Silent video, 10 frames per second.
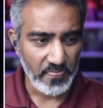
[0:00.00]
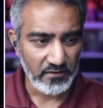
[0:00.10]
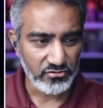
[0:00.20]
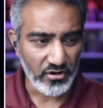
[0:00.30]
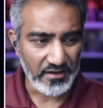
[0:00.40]

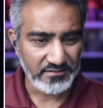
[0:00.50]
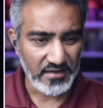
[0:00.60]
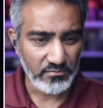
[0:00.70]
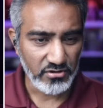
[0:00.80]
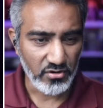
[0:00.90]
So as
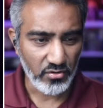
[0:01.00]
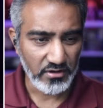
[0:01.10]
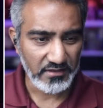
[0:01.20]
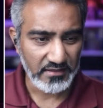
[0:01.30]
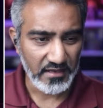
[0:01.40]
I'm
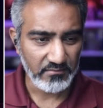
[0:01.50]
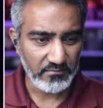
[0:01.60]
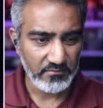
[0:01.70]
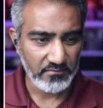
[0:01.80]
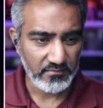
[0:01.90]
recording them,
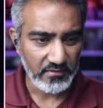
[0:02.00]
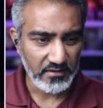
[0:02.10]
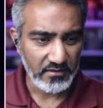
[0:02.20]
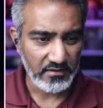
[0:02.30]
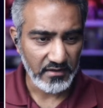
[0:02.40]

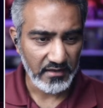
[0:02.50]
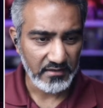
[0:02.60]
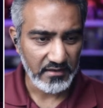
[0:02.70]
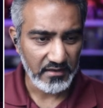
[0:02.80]
and